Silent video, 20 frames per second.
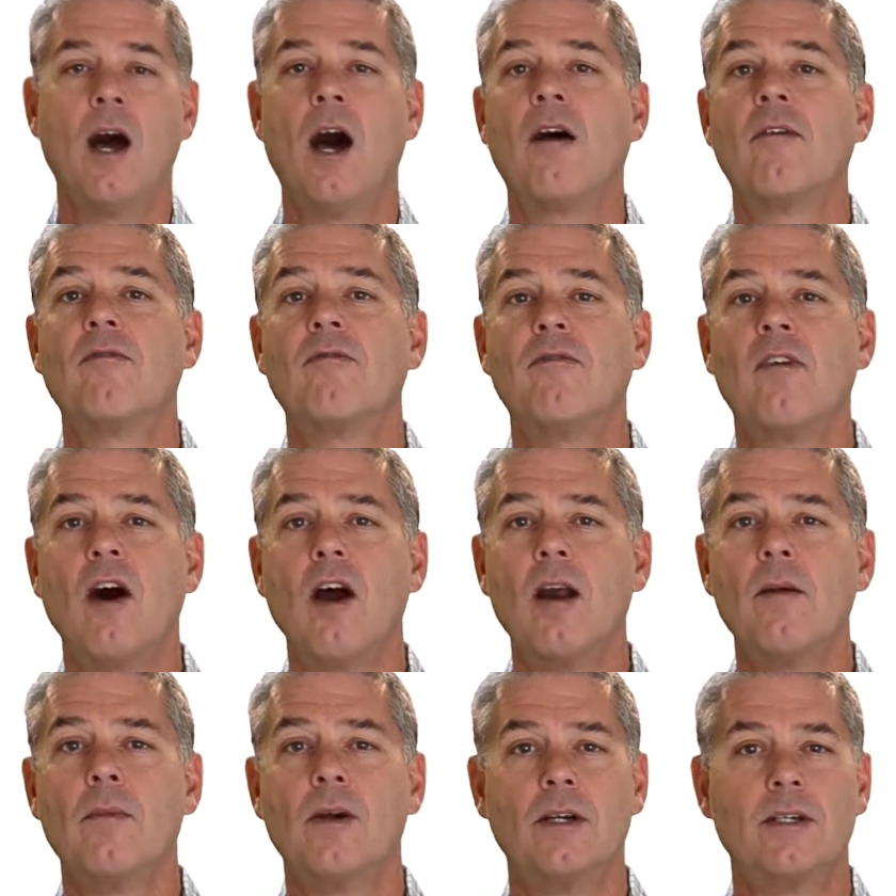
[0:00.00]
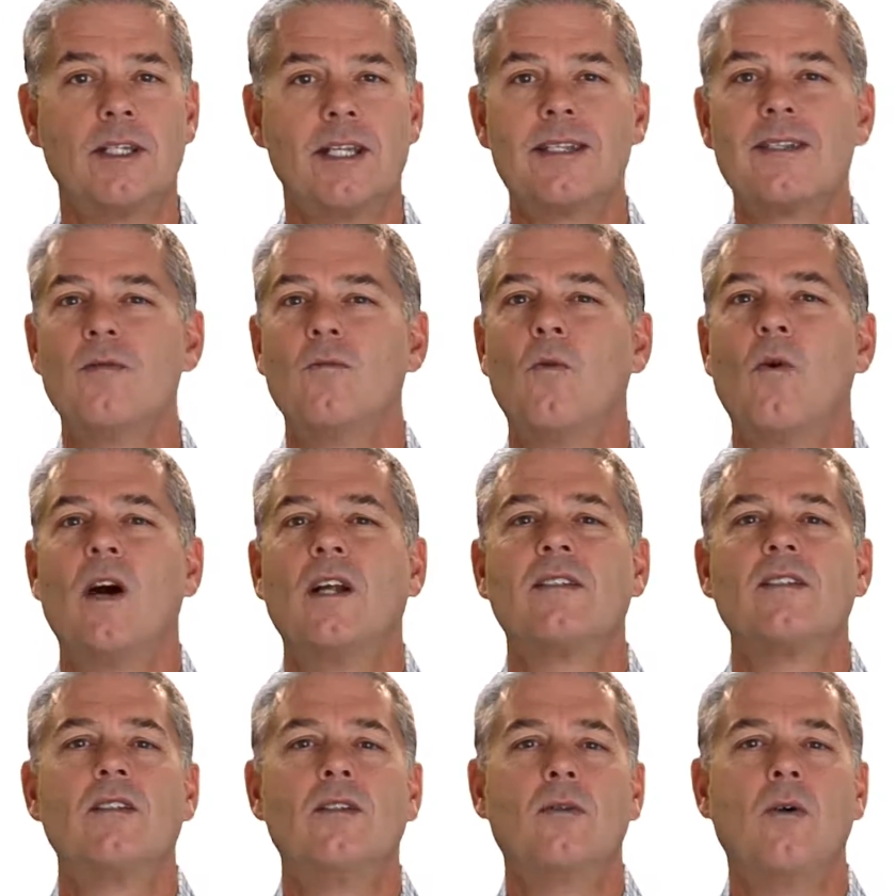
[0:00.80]
A farmer doesn't
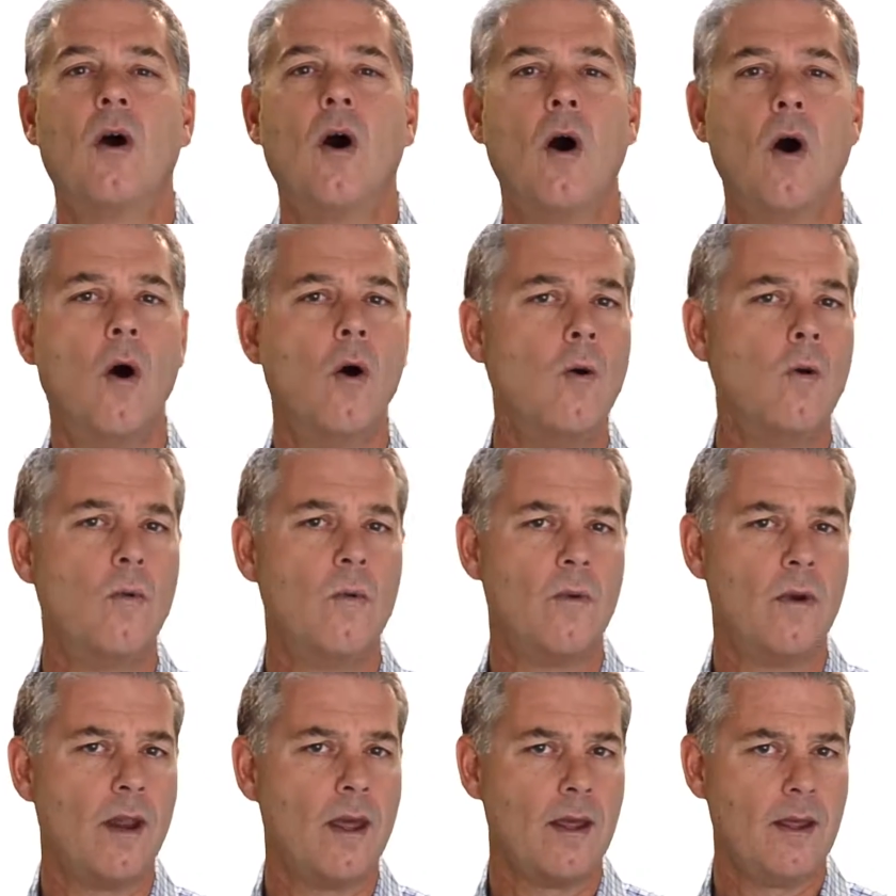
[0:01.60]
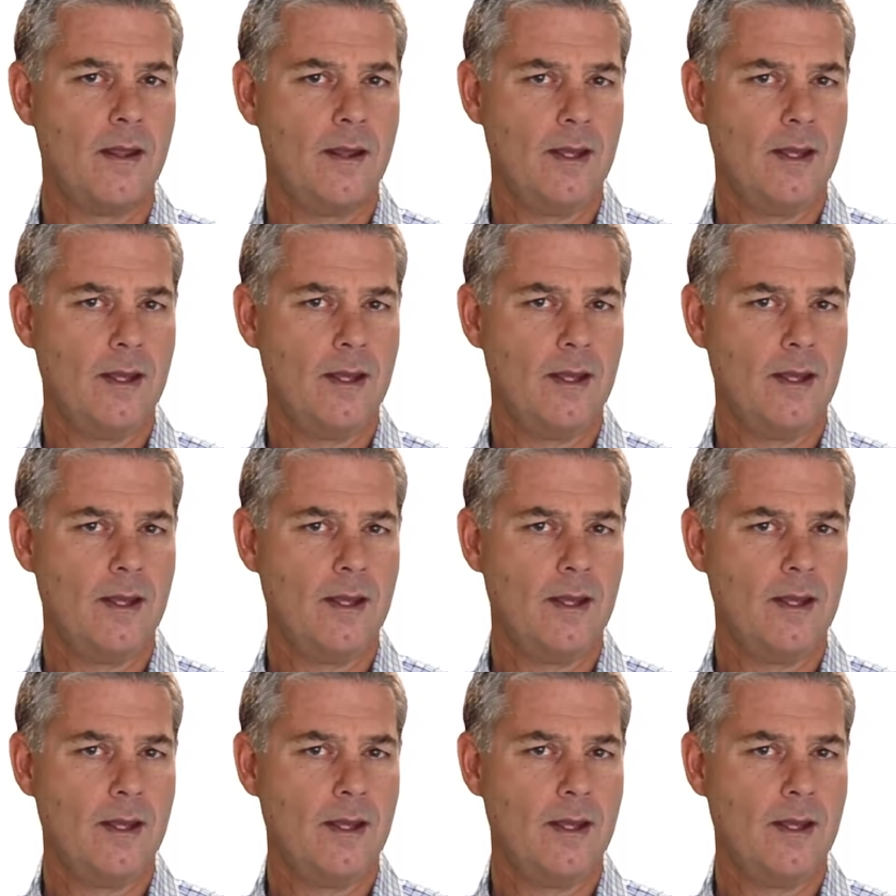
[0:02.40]
want to own